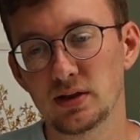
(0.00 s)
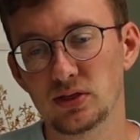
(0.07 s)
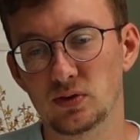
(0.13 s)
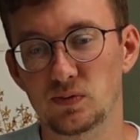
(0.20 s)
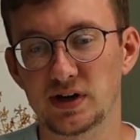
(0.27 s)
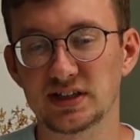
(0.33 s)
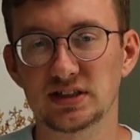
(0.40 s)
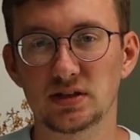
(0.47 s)
the
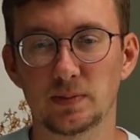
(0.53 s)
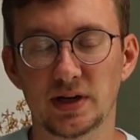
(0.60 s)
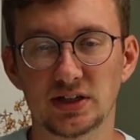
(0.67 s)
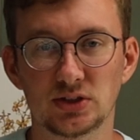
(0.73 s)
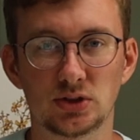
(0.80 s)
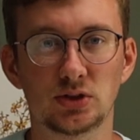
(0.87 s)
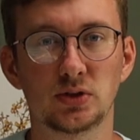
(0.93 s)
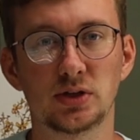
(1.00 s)
rest of my
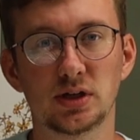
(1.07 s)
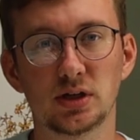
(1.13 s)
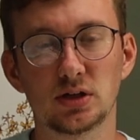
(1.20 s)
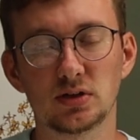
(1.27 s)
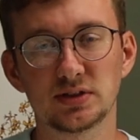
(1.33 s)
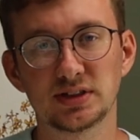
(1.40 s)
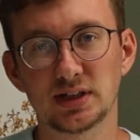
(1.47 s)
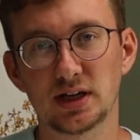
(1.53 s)

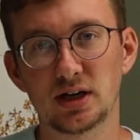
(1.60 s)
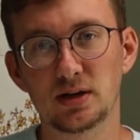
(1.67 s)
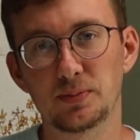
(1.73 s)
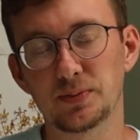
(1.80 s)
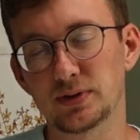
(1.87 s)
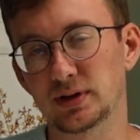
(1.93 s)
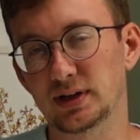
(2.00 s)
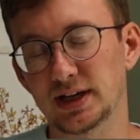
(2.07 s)
studio
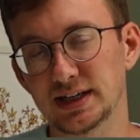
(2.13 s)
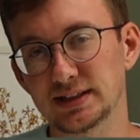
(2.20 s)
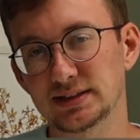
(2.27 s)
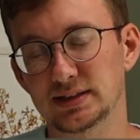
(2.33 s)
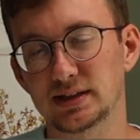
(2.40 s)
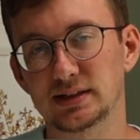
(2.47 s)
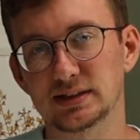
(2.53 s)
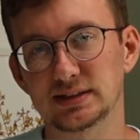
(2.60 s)
setup, the
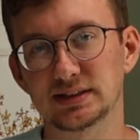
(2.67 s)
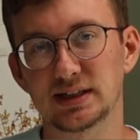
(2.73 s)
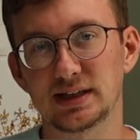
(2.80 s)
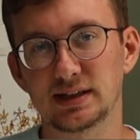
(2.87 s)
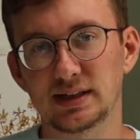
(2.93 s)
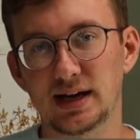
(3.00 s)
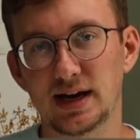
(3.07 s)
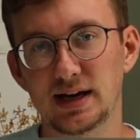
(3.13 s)
lights and the things
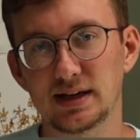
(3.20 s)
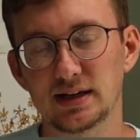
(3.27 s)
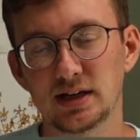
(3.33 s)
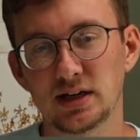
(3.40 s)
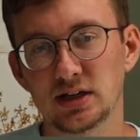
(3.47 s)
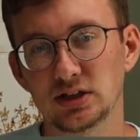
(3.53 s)
like that,